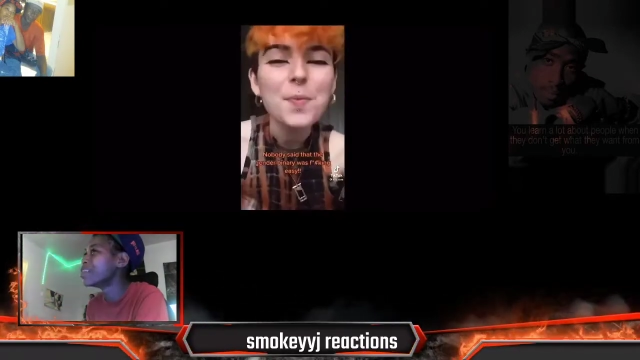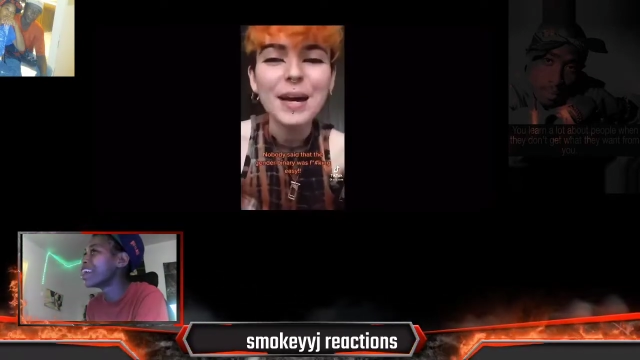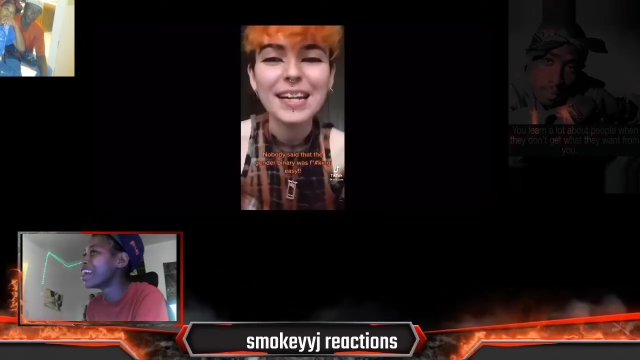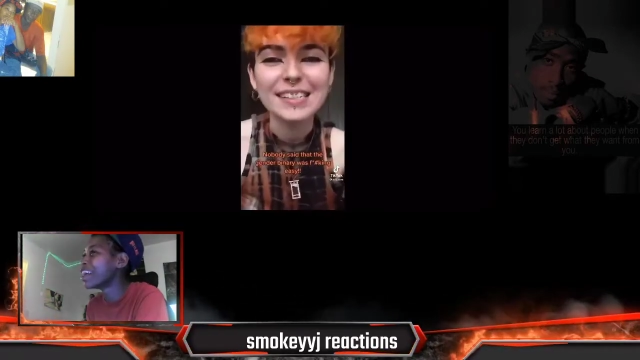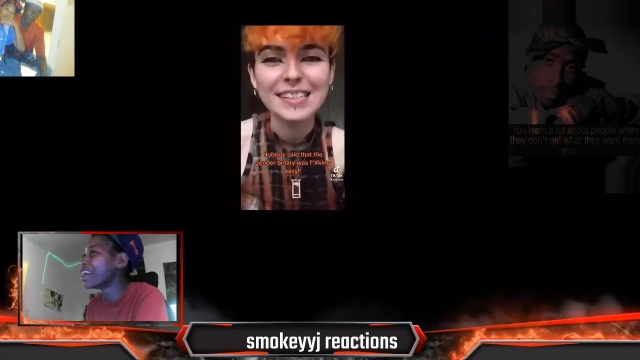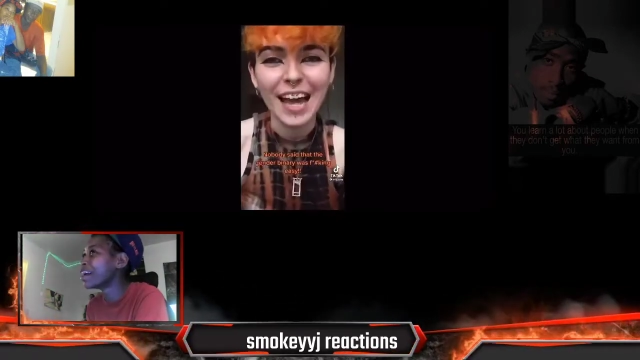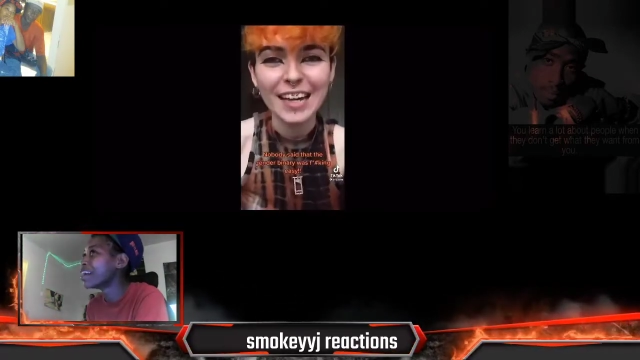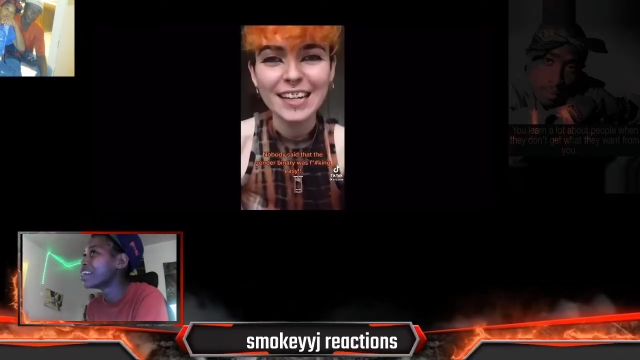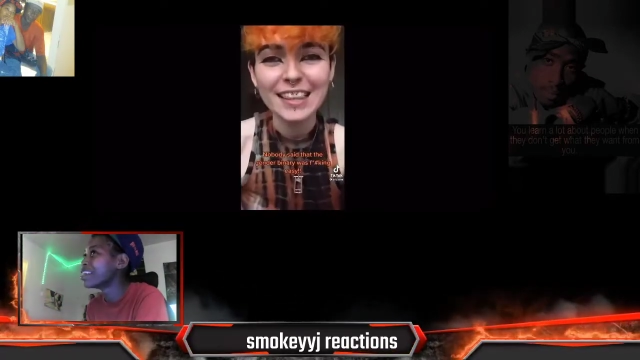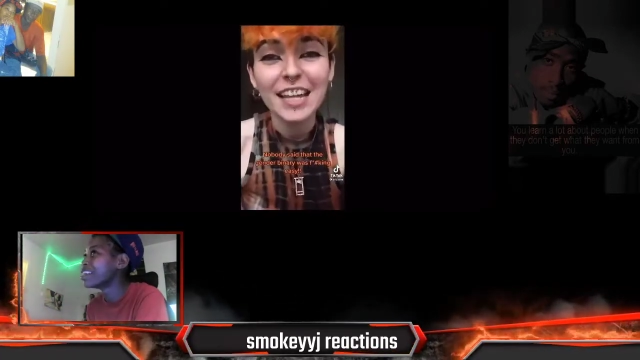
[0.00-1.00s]
Speaker 1: Nobody
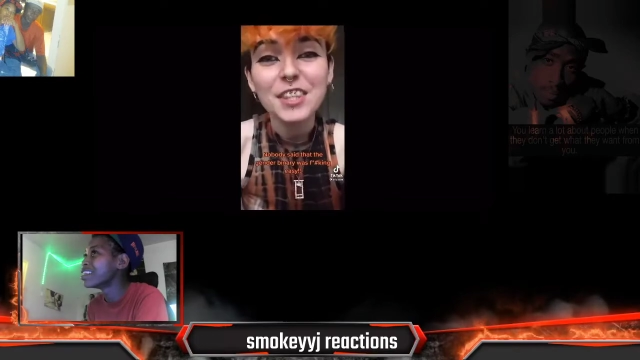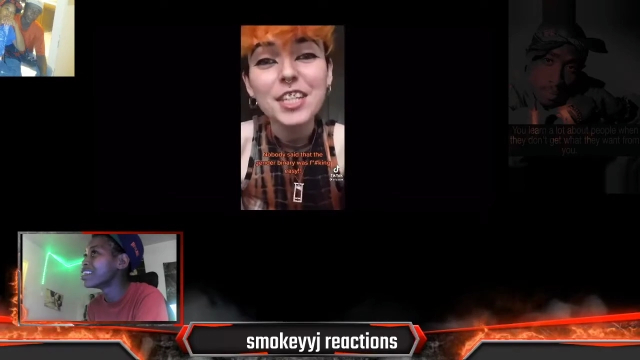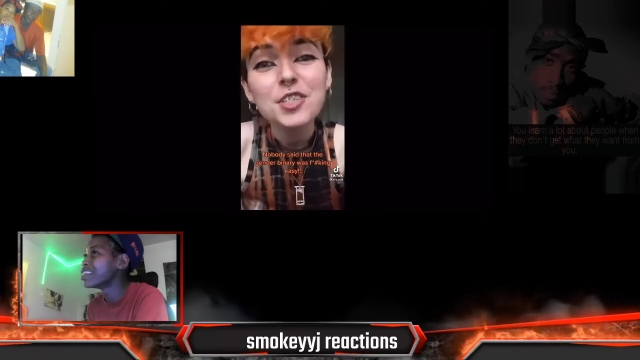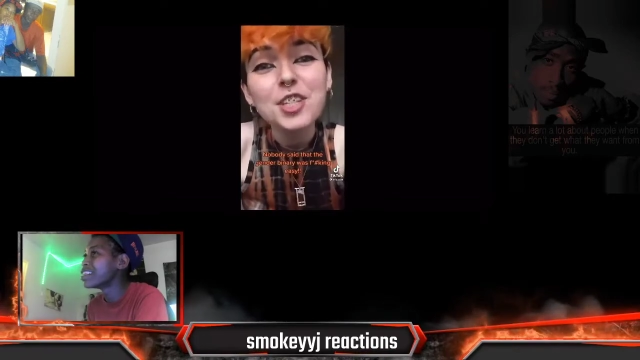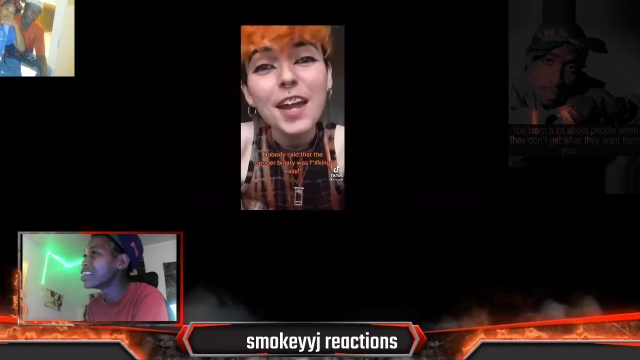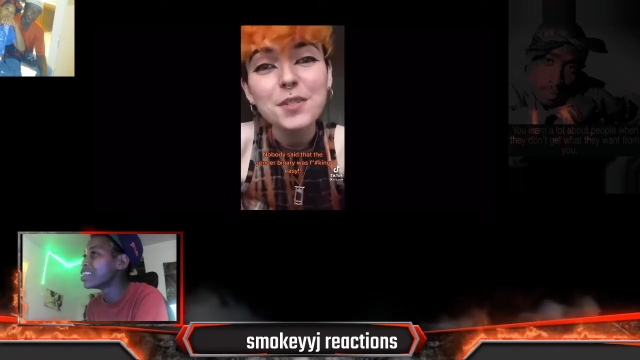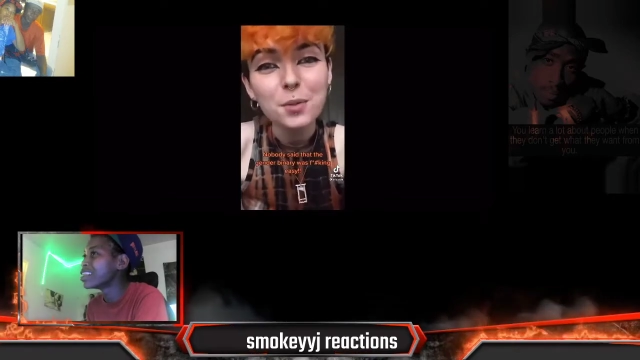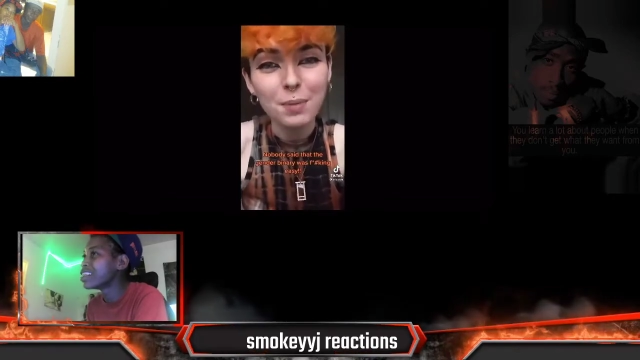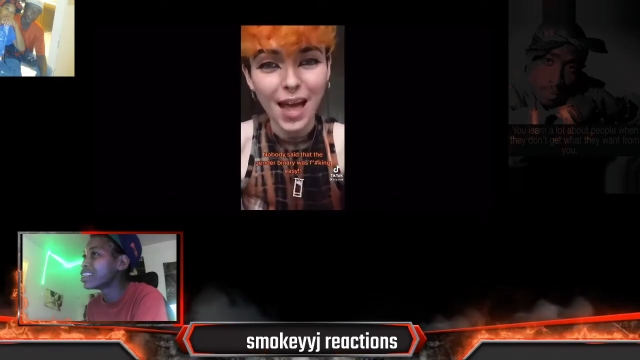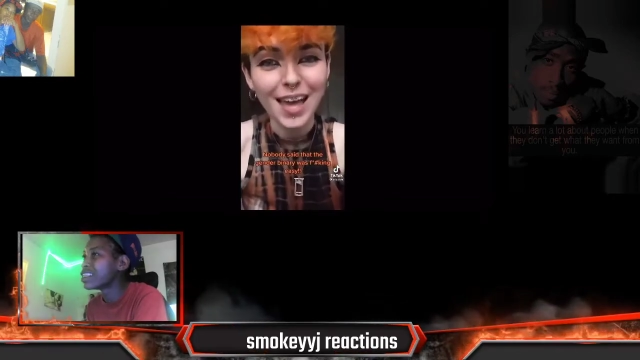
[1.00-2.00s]
said that the
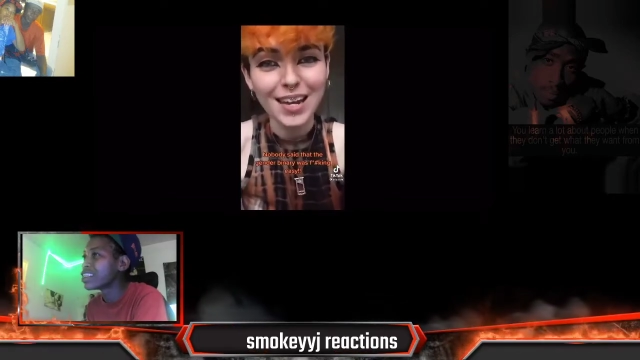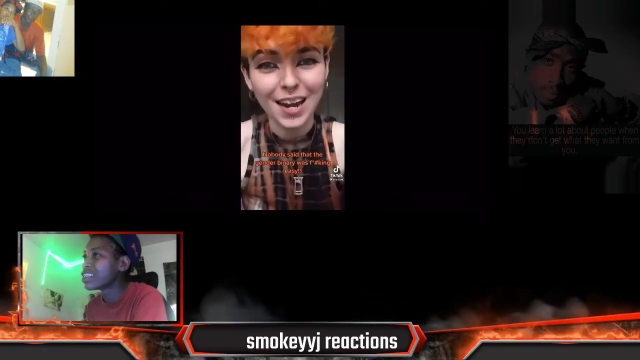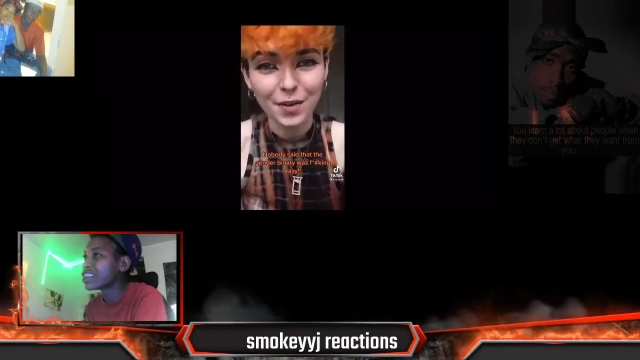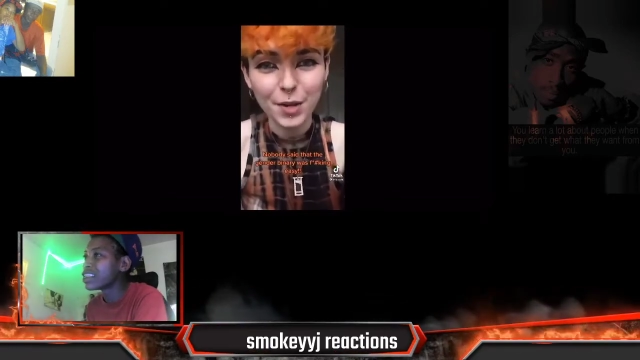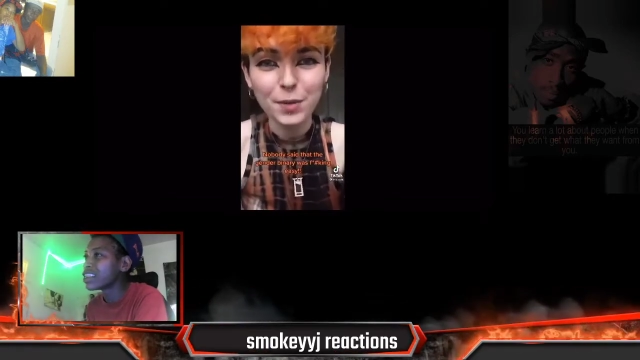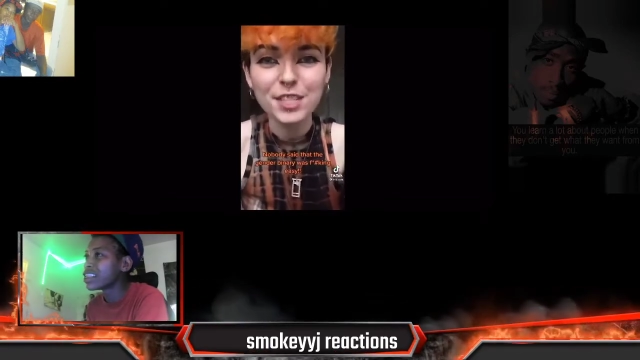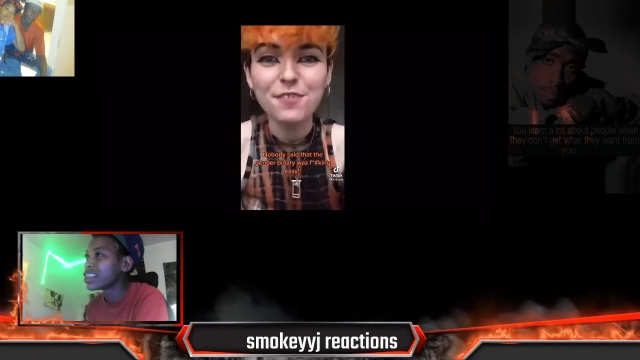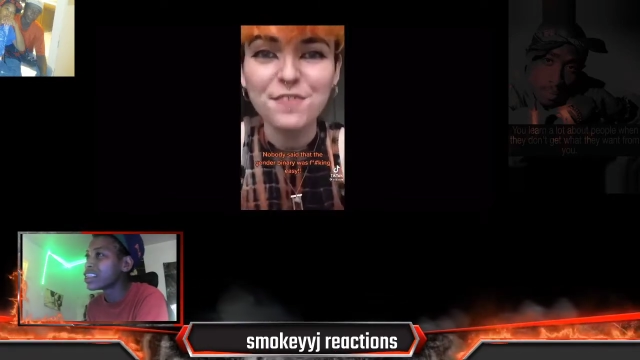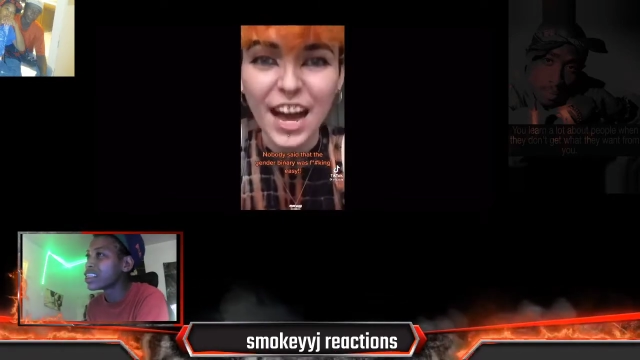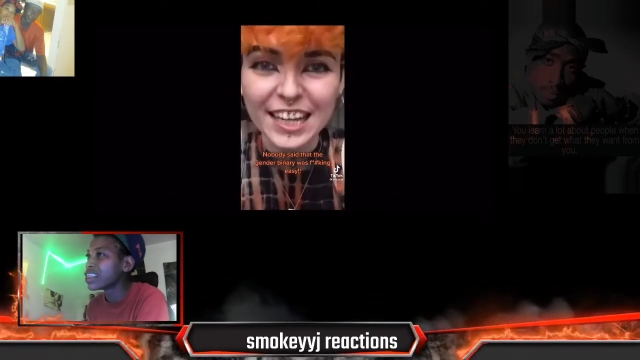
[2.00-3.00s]
gender binary
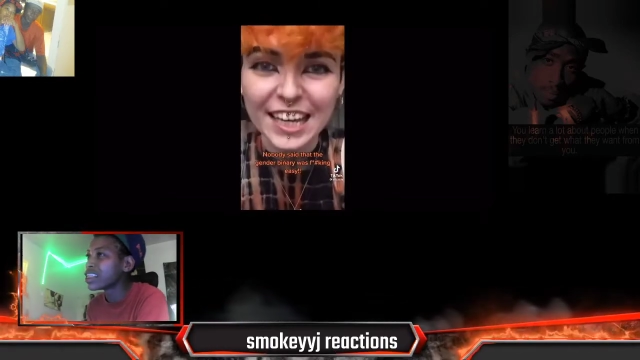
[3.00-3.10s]
was